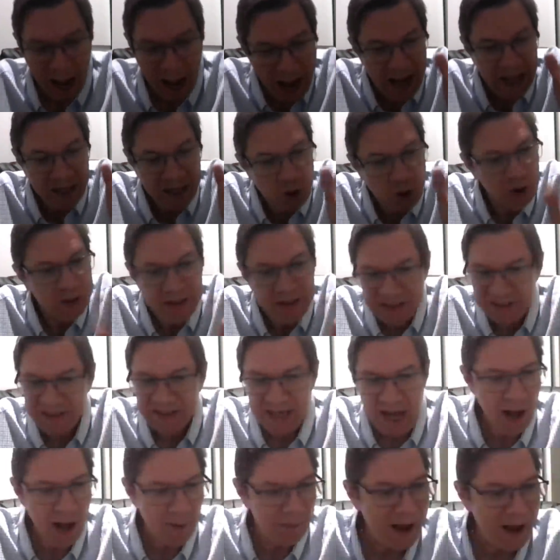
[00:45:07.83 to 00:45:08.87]
I couldn't
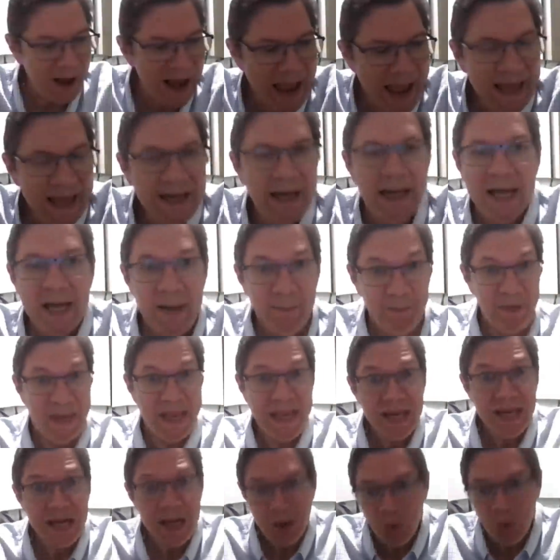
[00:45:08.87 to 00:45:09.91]
stop. I had a
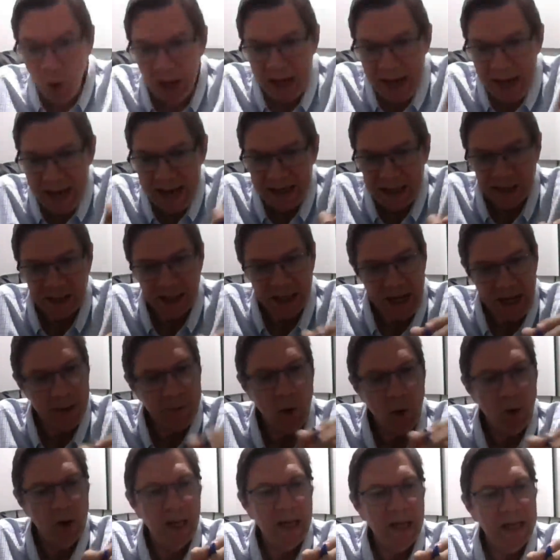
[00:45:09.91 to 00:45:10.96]
pen in one hand and I'm
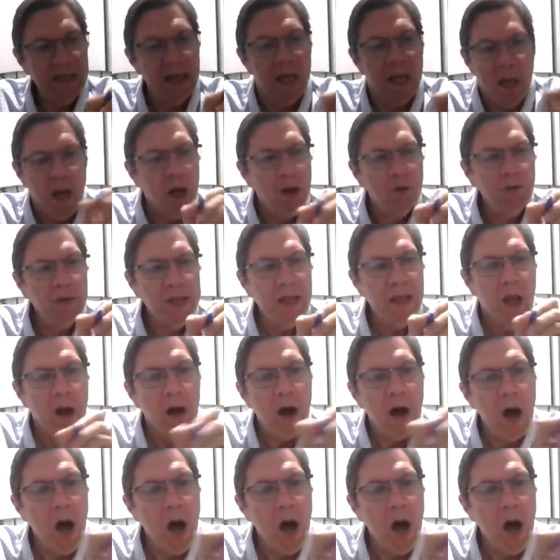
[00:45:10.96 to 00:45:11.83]
going like, okay,